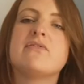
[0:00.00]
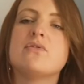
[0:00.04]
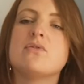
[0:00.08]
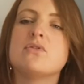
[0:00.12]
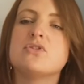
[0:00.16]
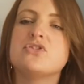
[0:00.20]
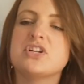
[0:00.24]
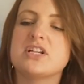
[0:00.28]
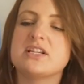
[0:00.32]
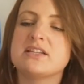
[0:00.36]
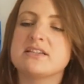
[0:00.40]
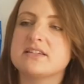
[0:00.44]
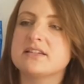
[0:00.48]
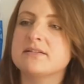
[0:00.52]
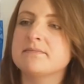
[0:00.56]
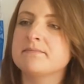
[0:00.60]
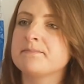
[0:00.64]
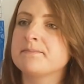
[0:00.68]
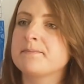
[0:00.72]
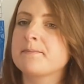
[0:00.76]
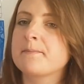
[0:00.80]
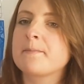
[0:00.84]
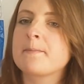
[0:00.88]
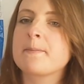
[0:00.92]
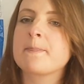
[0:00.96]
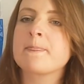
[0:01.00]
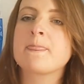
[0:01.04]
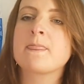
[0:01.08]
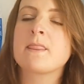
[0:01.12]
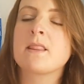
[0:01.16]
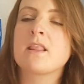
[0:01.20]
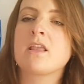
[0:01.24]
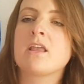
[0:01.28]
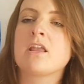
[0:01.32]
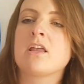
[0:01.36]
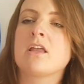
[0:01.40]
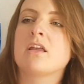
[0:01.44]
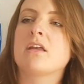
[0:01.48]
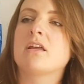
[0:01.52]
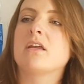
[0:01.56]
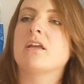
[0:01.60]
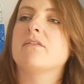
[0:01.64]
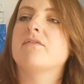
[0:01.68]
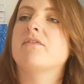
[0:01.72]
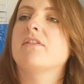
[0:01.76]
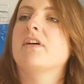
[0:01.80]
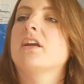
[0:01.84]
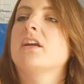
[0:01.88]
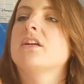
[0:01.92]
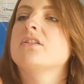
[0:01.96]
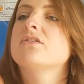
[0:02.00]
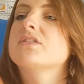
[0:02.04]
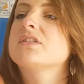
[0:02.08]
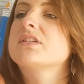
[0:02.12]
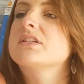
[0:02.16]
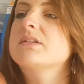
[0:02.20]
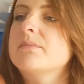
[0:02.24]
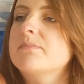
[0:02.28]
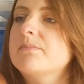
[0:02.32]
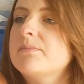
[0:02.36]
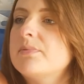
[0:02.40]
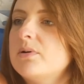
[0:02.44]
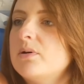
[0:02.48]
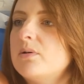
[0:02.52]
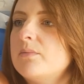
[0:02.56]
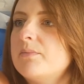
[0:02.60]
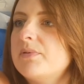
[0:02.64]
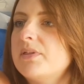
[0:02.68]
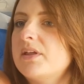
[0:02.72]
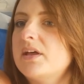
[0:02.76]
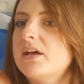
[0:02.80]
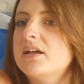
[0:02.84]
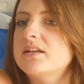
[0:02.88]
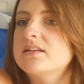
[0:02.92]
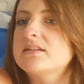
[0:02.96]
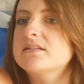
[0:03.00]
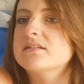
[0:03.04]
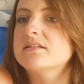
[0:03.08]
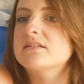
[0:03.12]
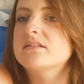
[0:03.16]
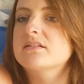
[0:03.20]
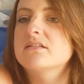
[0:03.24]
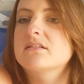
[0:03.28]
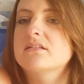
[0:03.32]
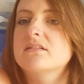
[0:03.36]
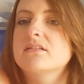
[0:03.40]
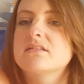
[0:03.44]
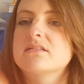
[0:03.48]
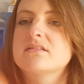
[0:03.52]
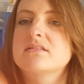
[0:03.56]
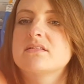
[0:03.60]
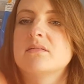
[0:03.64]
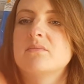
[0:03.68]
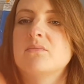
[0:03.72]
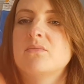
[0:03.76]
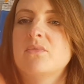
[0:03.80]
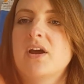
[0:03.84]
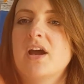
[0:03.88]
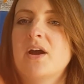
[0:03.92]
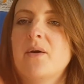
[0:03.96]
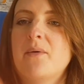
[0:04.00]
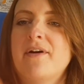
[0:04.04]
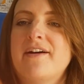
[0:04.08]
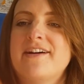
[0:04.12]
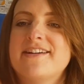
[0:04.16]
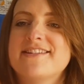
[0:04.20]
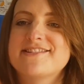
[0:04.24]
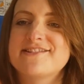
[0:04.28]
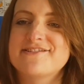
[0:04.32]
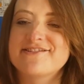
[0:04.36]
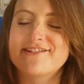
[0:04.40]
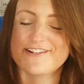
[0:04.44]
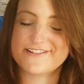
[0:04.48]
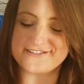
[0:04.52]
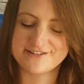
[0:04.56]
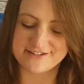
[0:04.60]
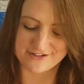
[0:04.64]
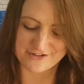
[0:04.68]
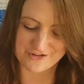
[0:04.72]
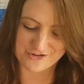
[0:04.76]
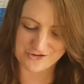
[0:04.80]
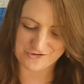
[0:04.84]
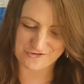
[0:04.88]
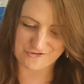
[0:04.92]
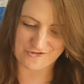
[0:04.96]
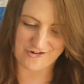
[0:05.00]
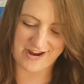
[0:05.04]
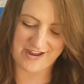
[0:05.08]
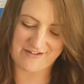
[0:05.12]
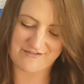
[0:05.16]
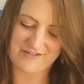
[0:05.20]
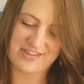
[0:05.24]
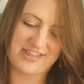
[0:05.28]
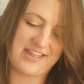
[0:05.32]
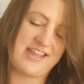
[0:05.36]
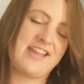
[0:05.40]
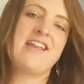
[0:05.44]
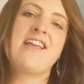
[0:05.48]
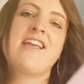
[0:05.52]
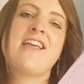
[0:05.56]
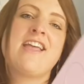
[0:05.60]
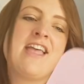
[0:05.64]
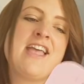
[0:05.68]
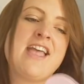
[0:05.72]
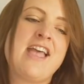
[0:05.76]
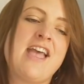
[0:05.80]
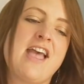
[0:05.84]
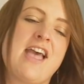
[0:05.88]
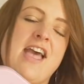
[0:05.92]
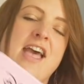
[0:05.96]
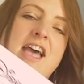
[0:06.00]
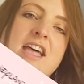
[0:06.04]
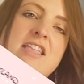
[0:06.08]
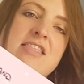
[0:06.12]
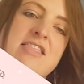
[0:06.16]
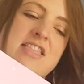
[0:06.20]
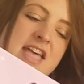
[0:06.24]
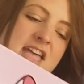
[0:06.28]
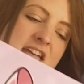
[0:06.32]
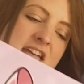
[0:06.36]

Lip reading: for Jensen. If I could just pop that somewhere where it's not going to destroy everything. And